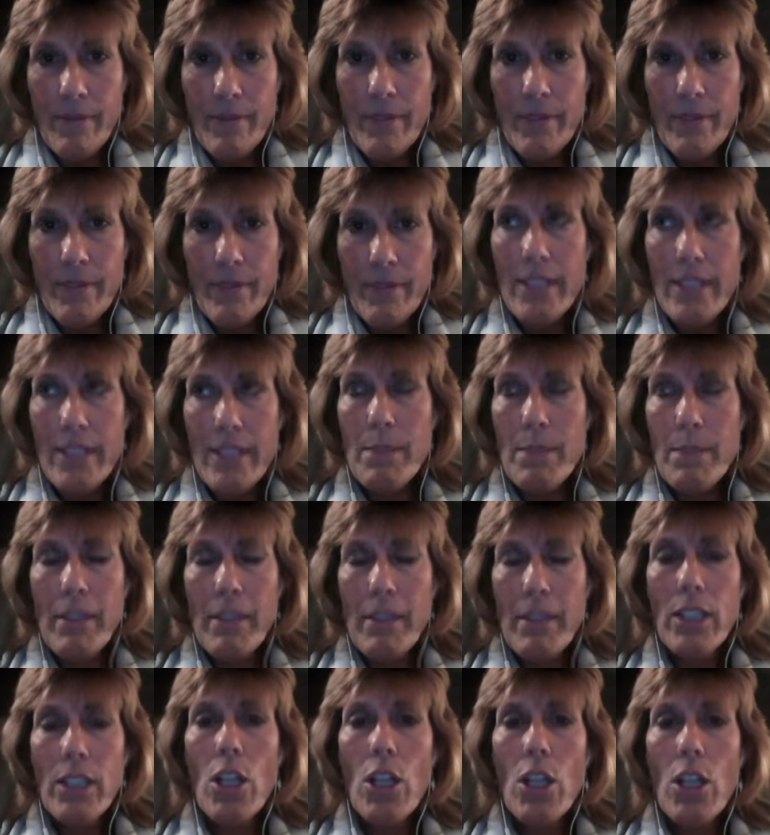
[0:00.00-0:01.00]
that is
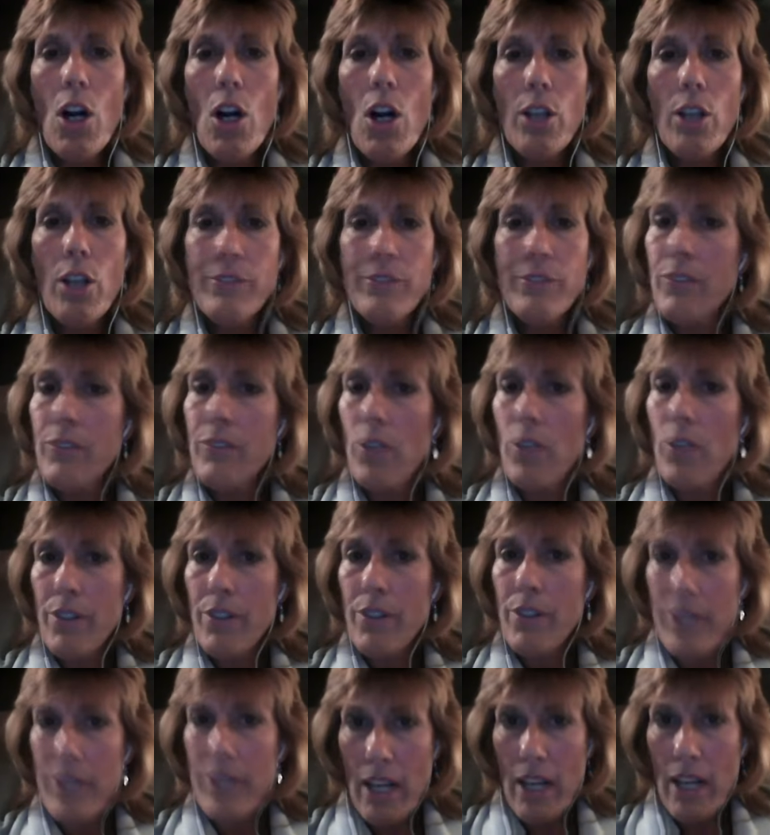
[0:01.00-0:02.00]
being called
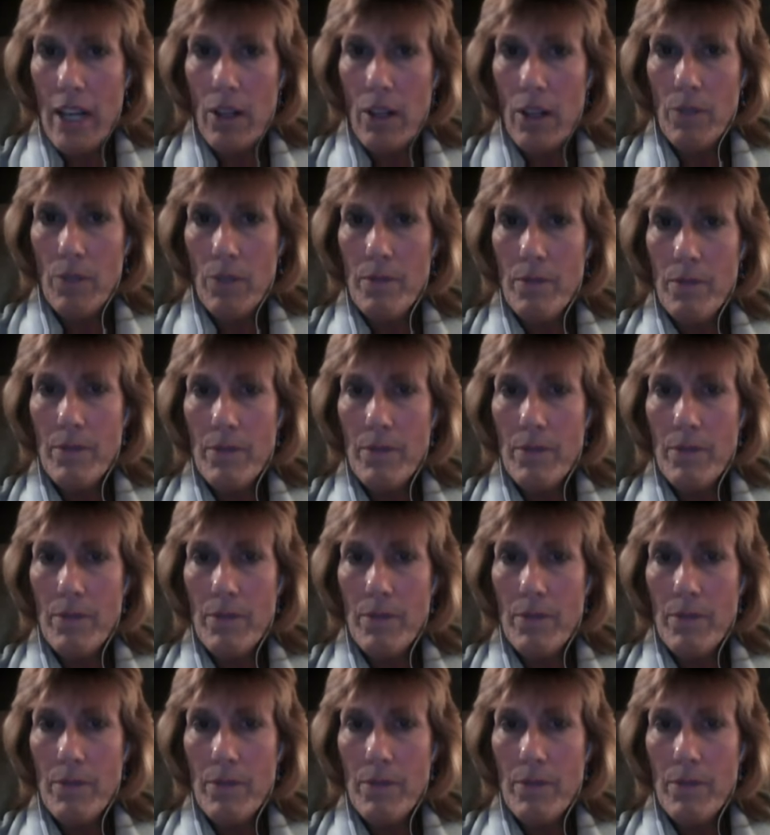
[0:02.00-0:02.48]
forth now